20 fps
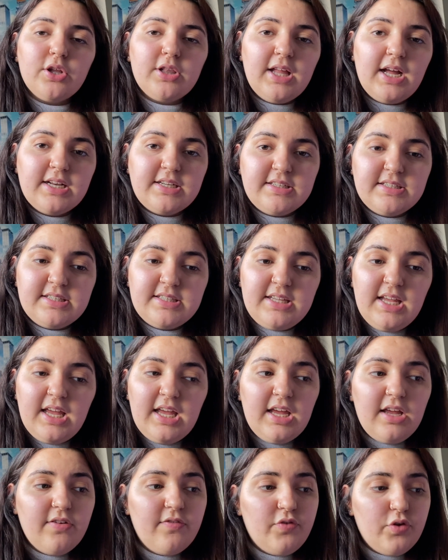like to
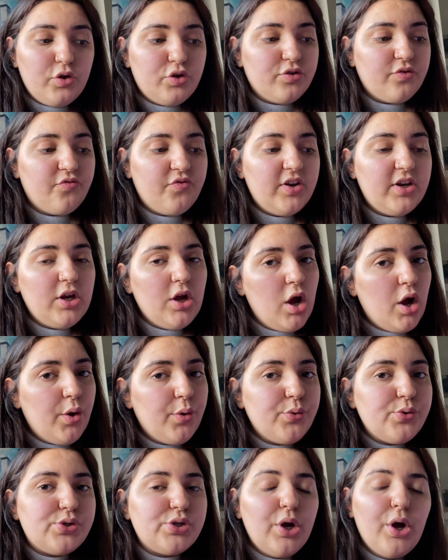see in future
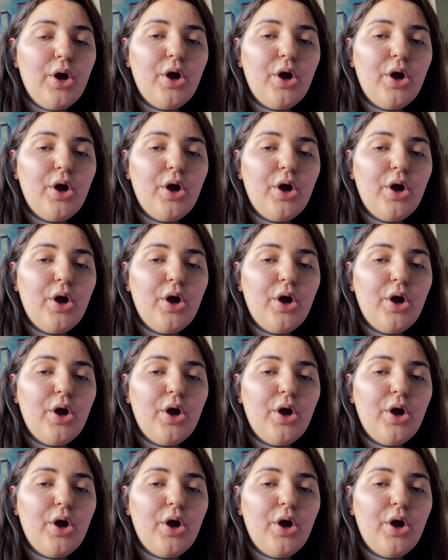videos.